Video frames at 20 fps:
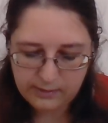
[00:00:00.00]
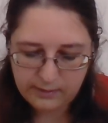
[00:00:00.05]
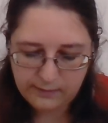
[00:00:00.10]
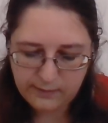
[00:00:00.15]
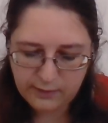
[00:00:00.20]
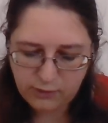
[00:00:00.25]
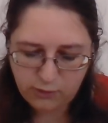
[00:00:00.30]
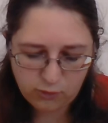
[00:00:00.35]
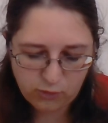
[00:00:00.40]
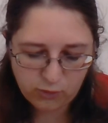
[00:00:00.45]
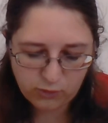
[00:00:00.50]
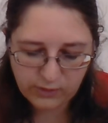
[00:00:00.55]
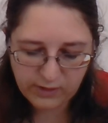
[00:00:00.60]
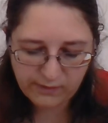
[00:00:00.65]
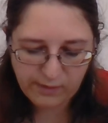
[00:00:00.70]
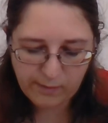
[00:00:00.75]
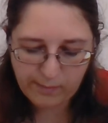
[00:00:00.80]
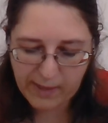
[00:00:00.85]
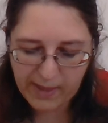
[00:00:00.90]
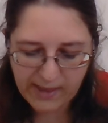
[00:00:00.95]
That you should give
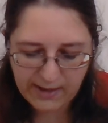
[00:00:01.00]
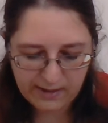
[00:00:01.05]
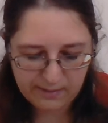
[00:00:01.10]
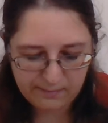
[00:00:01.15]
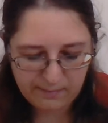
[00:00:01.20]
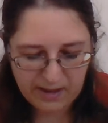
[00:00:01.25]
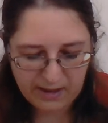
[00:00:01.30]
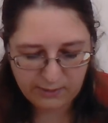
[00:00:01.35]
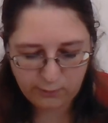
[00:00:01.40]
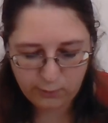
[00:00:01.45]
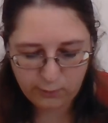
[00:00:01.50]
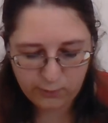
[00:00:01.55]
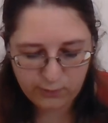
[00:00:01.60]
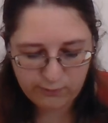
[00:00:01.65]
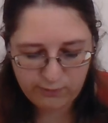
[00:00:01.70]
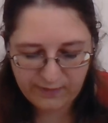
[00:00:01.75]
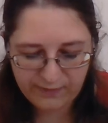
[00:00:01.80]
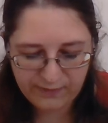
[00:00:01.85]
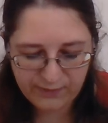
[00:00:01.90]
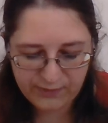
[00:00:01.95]
up any man whose
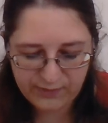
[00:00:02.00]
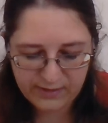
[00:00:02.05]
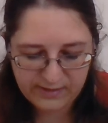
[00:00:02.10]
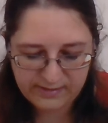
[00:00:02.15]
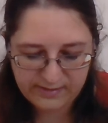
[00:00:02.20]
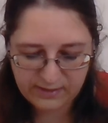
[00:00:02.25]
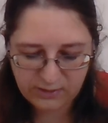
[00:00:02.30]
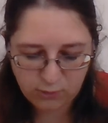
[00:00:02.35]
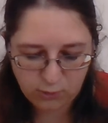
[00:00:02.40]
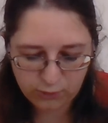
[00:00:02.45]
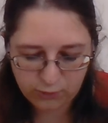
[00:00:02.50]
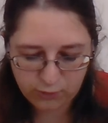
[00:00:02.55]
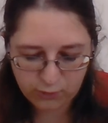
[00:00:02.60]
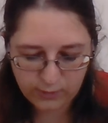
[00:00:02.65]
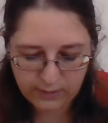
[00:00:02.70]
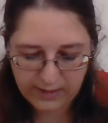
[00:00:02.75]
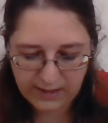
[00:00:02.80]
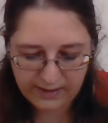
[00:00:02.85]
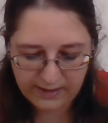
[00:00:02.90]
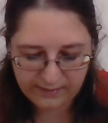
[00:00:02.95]
friends solicit not your
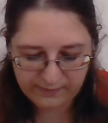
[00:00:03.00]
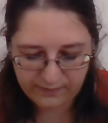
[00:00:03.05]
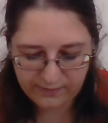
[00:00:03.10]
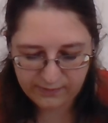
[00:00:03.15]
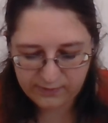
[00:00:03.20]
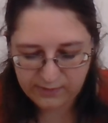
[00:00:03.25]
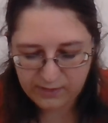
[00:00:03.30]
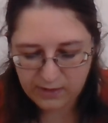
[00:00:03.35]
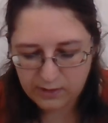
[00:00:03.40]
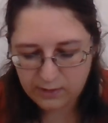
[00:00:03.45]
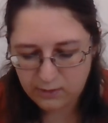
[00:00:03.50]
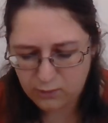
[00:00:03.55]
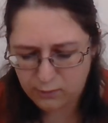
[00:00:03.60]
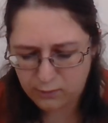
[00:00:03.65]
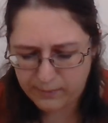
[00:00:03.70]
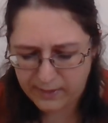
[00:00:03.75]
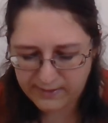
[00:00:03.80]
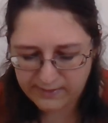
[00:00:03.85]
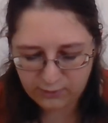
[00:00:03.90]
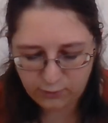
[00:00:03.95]
alliance, your
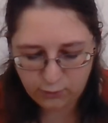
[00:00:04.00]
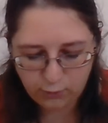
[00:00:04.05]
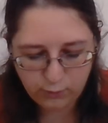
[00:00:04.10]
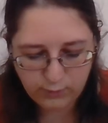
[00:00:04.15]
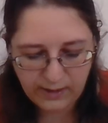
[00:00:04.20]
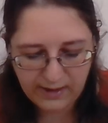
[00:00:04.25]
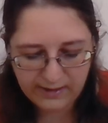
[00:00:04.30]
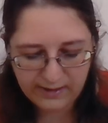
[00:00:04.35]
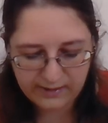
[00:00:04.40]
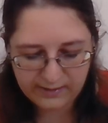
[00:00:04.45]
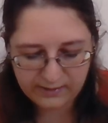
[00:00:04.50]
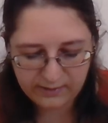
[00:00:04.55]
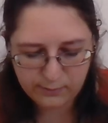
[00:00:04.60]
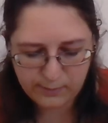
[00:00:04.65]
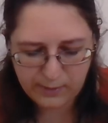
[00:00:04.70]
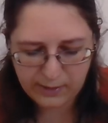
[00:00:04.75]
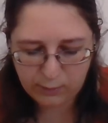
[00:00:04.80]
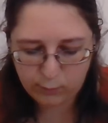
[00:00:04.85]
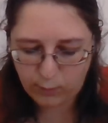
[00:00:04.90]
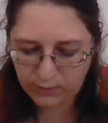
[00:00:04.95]
mind is too delicate to
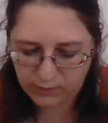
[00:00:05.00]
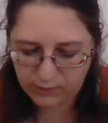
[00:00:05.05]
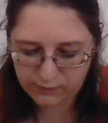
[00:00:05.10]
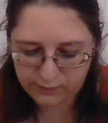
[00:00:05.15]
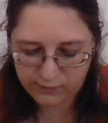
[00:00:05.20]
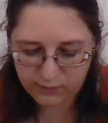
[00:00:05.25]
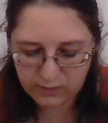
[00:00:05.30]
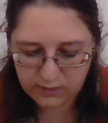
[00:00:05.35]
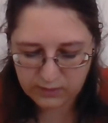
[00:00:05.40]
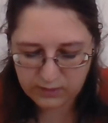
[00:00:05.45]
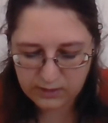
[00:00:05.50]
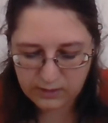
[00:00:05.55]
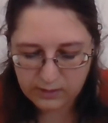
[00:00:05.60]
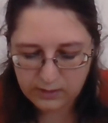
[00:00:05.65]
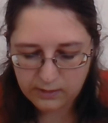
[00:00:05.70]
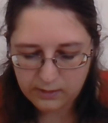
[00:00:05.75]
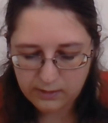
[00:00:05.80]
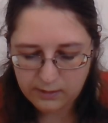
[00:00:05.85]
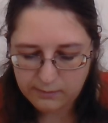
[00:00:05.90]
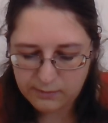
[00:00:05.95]
make wonderful,
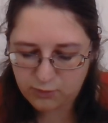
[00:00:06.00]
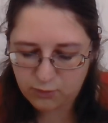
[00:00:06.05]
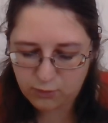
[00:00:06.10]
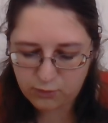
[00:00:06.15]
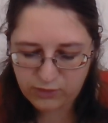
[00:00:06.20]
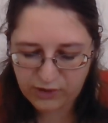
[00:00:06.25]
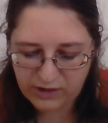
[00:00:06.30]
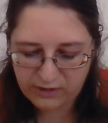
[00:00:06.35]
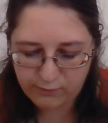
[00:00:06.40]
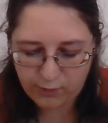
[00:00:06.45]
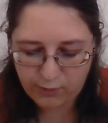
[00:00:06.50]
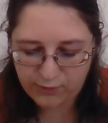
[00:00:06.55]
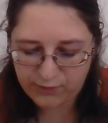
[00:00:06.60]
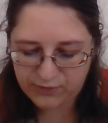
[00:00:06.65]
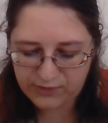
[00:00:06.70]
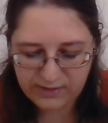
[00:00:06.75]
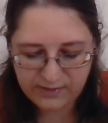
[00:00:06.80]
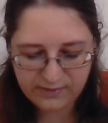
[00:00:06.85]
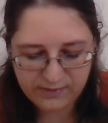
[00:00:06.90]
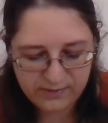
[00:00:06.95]
but your
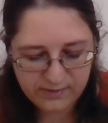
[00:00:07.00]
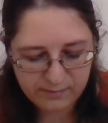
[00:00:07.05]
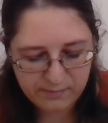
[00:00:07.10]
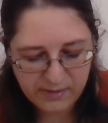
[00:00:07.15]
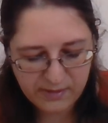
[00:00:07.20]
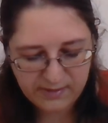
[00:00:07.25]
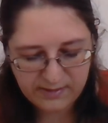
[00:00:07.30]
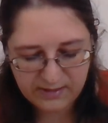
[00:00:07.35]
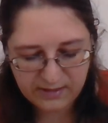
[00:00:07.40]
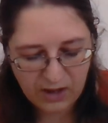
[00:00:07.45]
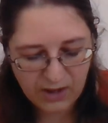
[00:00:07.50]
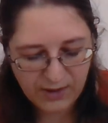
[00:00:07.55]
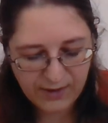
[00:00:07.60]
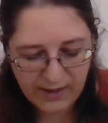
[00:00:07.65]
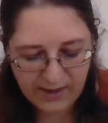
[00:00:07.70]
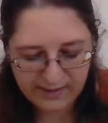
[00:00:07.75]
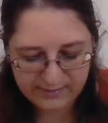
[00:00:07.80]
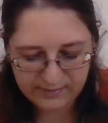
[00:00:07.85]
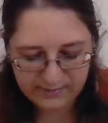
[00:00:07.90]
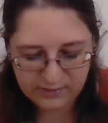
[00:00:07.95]
generosity in submitting
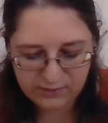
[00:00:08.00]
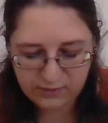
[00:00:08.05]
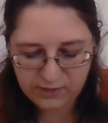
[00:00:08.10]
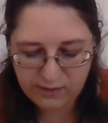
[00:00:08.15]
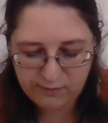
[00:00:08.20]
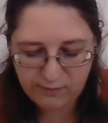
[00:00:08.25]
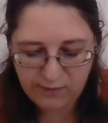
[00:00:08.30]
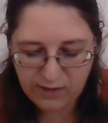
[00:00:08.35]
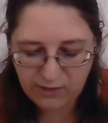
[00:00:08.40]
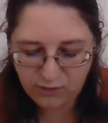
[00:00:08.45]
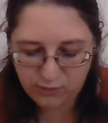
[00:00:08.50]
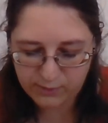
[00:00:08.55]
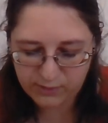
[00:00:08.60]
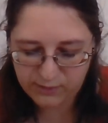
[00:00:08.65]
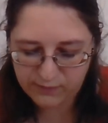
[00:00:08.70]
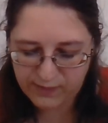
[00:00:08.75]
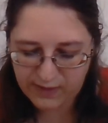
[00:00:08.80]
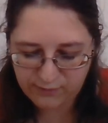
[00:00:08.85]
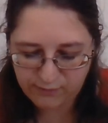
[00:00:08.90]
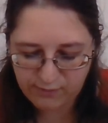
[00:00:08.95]
unasked the arrangement
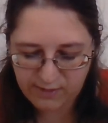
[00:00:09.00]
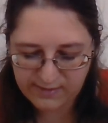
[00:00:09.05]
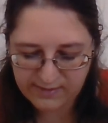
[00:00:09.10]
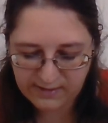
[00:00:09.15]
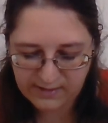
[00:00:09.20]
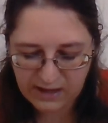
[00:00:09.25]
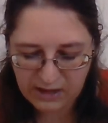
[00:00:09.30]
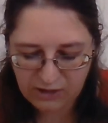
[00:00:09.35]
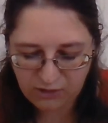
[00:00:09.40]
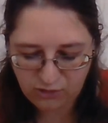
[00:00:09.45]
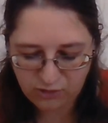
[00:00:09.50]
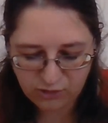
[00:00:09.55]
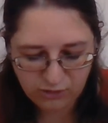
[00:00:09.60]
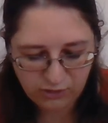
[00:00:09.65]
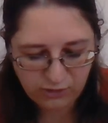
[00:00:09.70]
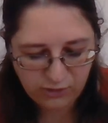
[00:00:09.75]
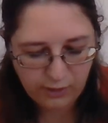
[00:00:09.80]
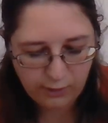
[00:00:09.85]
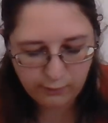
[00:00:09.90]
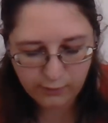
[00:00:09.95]
of that resignation to
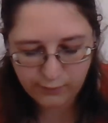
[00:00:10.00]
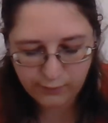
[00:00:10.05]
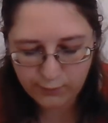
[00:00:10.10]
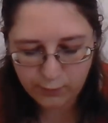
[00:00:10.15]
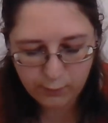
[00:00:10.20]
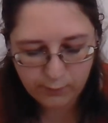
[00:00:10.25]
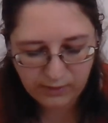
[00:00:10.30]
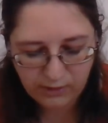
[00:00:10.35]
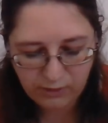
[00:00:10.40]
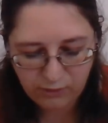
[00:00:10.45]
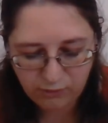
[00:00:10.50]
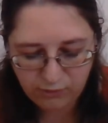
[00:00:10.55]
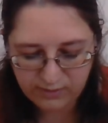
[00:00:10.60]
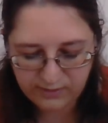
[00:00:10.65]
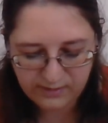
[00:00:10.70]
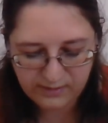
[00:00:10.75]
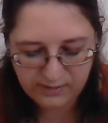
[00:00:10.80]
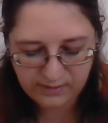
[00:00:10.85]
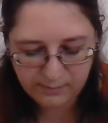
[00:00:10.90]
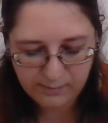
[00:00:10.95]
those for whose interest
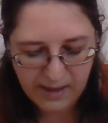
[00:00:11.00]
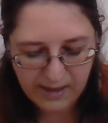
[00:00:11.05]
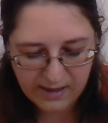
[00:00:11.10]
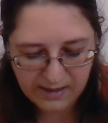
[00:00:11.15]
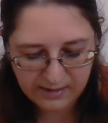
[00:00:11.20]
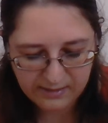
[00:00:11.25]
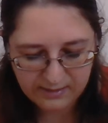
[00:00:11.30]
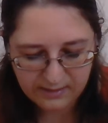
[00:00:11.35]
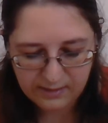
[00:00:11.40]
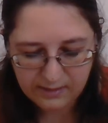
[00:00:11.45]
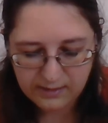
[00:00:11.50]
it is made,